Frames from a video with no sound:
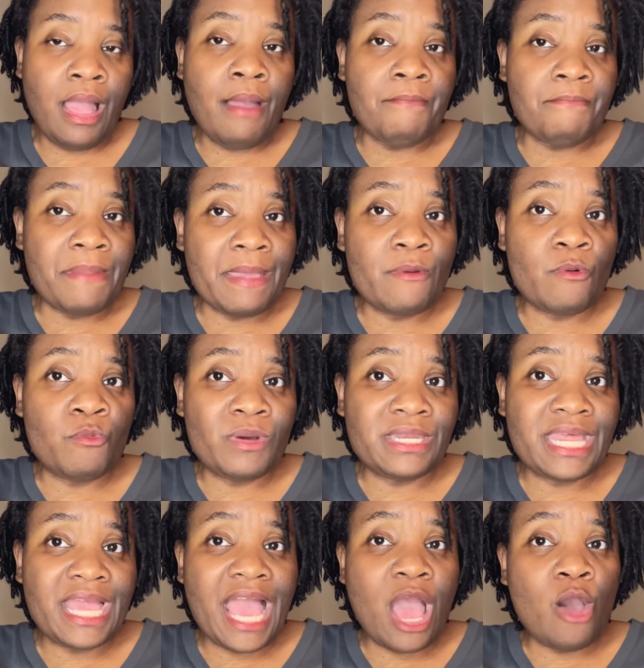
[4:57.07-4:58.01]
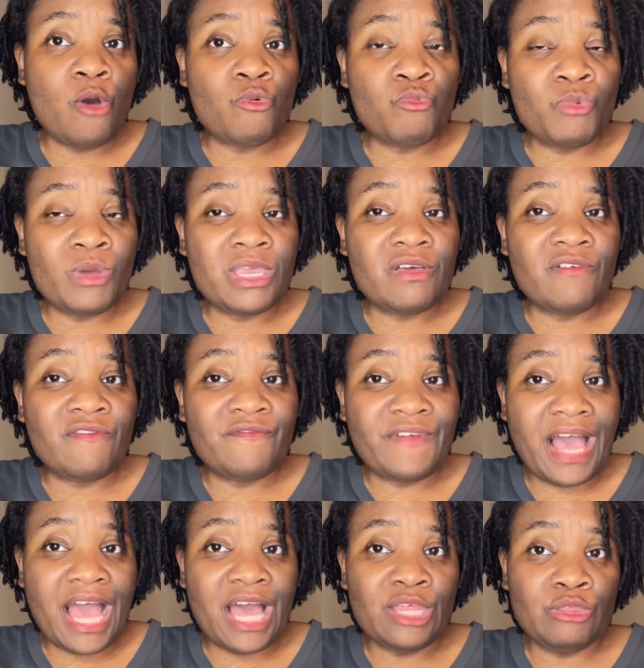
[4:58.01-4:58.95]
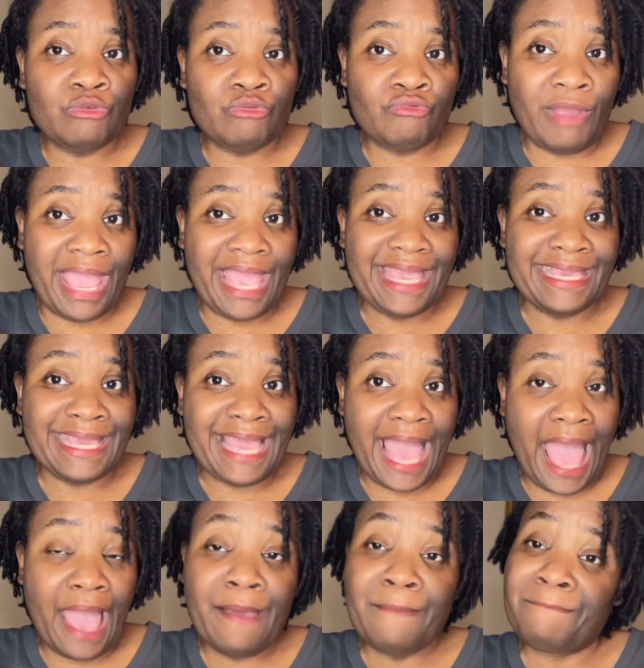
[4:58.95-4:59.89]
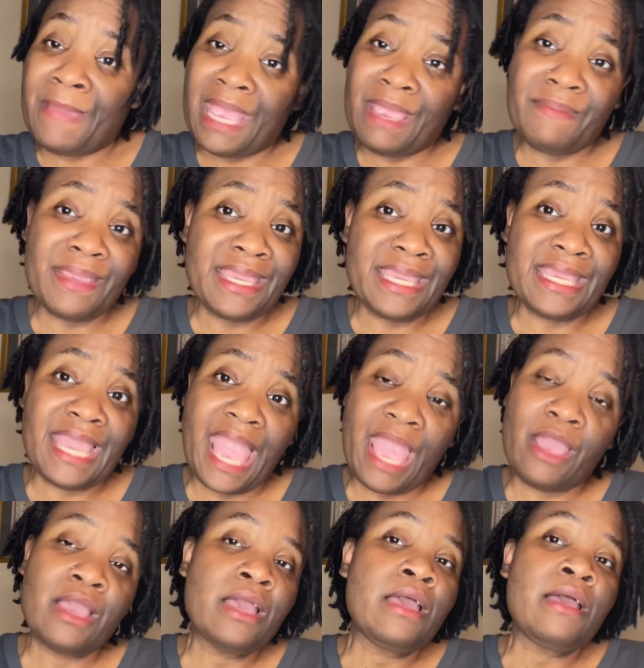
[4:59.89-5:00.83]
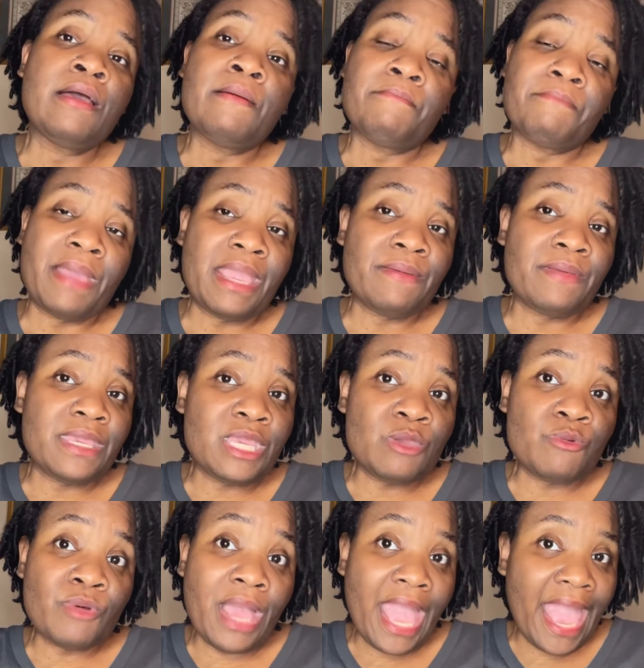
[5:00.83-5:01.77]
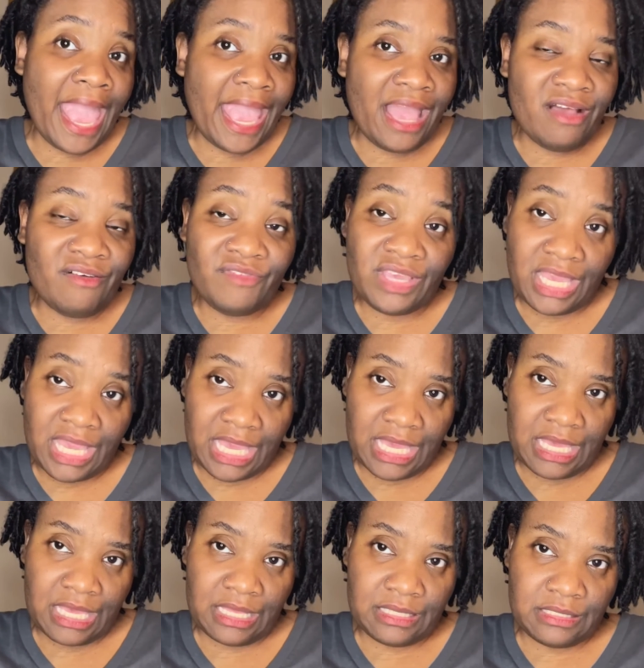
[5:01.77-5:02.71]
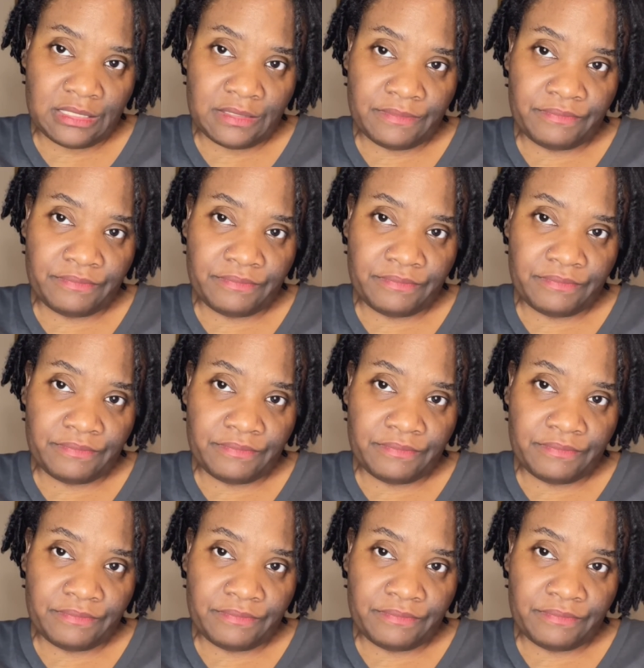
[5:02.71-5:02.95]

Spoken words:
Maybe one day I will find the right guy. Maybe he will have kids.